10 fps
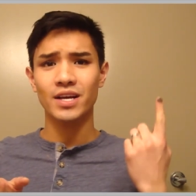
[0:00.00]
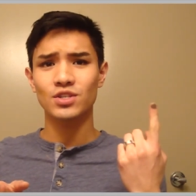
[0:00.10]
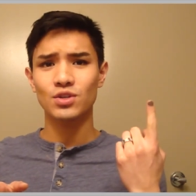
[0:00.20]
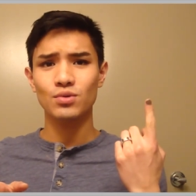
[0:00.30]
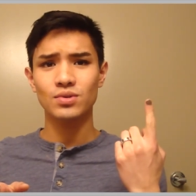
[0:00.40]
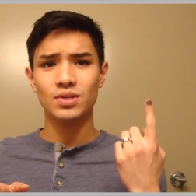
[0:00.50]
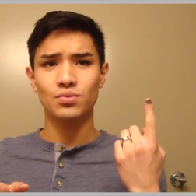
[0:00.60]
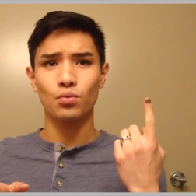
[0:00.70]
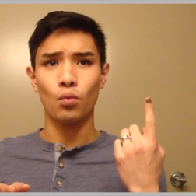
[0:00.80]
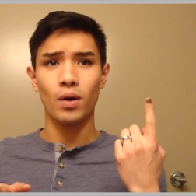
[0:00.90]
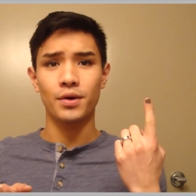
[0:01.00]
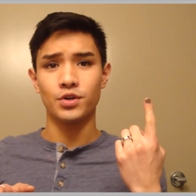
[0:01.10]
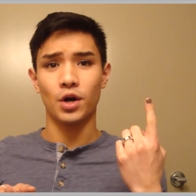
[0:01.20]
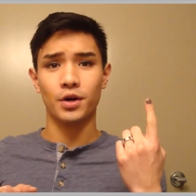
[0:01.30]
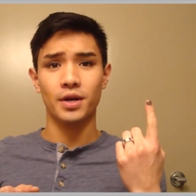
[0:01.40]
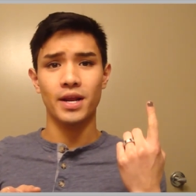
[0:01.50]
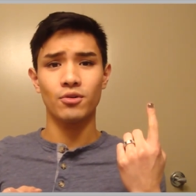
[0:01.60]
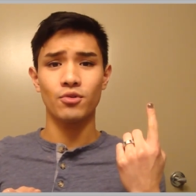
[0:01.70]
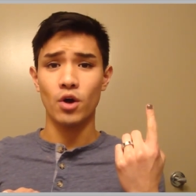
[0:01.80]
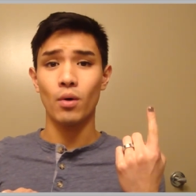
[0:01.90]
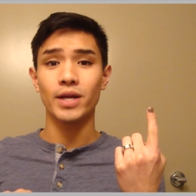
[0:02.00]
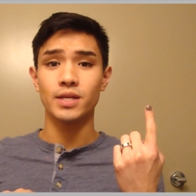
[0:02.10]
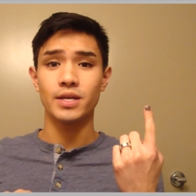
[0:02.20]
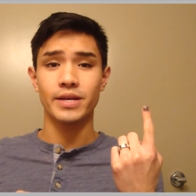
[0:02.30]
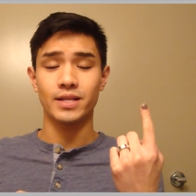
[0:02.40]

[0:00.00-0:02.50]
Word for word: Excuse this one dark nail. No, I didn't.